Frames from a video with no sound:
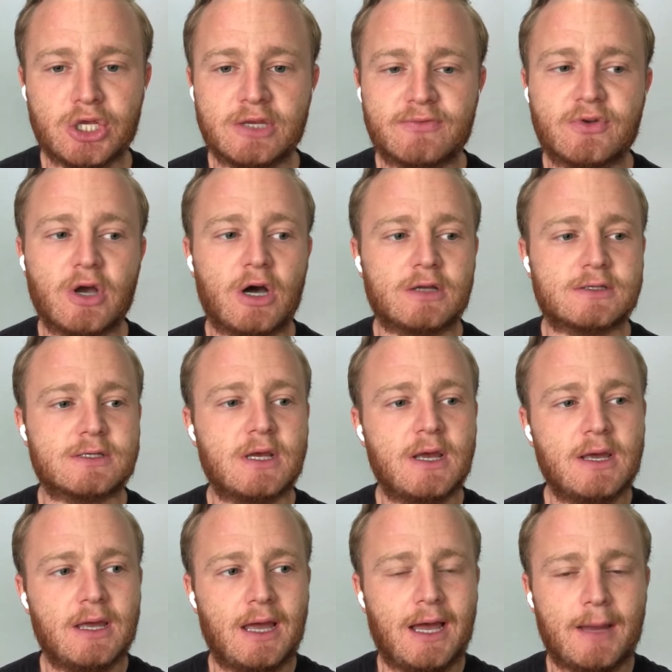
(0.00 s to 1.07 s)
You've got
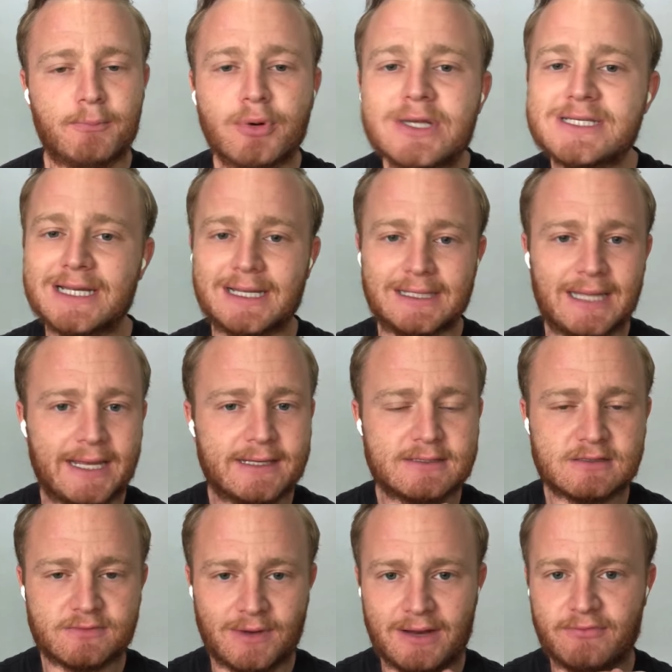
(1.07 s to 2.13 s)
uh, printing in
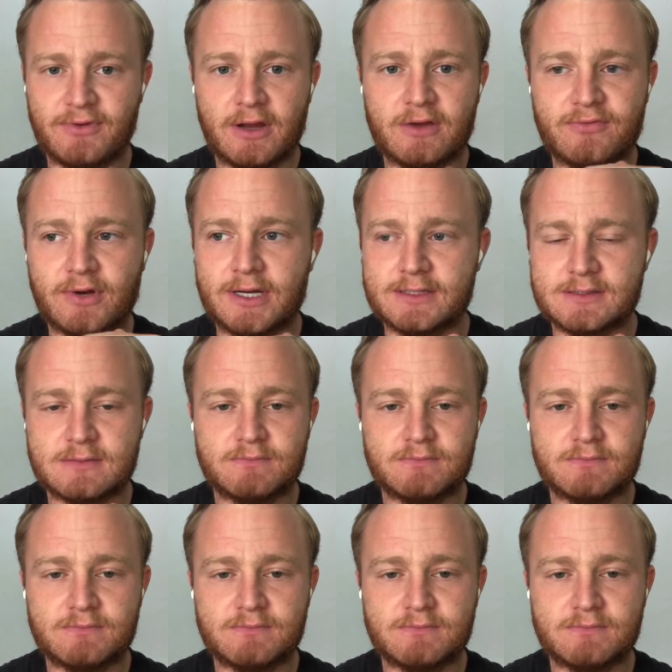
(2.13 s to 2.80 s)
layers, right? Very, very